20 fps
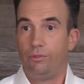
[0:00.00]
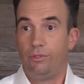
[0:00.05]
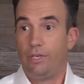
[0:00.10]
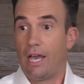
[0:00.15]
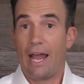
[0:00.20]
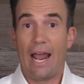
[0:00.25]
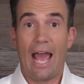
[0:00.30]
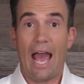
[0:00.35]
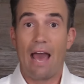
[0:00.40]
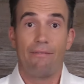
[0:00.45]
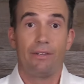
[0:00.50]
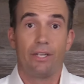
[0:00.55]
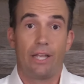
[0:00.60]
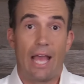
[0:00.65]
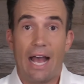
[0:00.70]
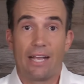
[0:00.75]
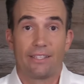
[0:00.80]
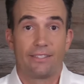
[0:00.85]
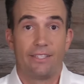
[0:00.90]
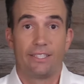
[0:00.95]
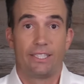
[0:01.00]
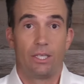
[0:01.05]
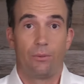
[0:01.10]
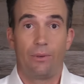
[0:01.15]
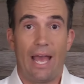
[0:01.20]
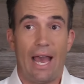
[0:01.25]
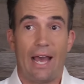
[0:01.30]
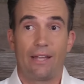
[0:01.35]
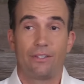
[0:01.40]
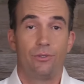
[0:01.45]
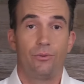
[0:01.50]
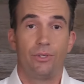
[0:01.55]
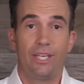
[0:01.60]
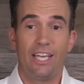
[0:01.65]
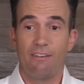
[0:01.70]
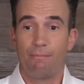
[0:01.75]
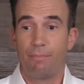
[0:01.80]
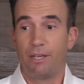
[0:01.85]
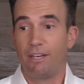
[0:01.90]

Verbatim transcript: not having assets that we had to give.